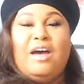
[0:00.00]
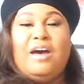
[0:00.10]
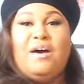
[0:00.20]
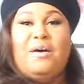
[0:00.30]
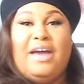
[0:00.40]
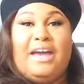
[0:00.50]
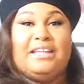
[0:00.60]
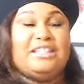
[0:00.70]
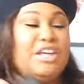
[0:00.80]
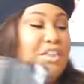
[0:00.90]
Okay,
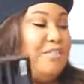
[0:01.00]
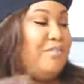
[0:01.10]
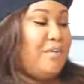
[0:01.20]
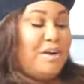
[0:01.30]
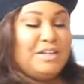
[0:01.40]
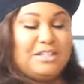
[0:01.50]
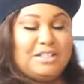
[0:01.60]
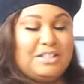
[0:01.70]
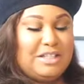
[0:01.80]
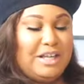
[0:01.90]
so the
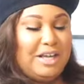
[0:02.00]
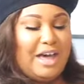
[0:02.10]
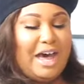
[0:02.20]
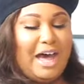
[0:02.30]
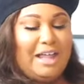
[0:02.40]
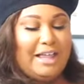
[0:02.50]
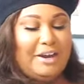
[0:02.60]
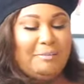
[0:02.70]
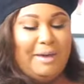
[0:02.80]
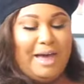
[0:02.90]
first
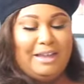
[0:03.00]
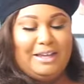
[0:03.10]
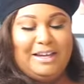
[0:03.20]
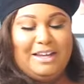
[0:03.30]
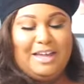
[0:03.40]
highlighter palette